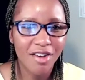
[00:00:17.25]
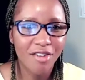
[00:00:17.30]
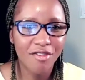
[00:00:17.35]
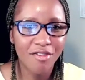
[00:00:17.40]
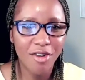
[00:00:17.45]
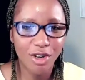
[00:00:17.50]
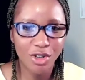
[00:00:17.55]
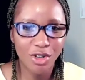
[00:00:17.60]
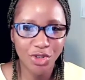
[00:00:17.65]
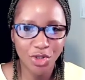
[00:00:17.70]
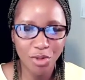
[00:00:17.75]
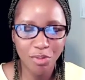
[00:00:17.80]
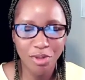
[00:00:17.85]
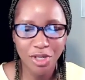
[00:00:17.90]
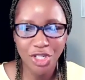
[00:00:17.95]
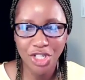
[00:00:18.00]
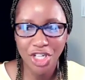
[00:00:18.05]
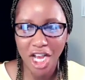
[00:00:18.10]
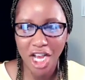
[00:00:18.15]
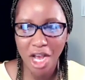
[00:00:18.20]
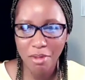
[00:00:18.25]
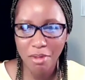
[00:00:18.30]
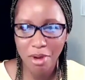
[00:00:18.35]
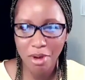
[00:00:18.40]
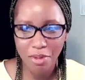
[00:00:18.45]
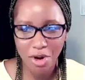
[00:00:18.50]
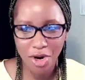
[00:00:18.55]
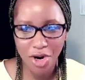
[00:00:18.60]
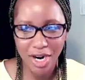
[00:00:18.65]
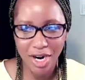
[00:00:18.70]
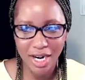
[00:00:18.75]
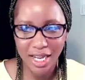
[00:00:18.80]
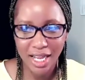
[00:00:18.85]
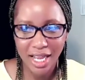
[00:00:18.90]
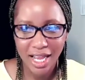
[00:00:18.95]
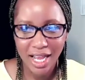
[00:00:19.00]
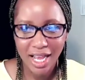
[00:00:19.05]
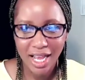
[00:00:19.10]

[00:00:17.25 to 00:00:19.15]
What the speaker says: virtual pajama party.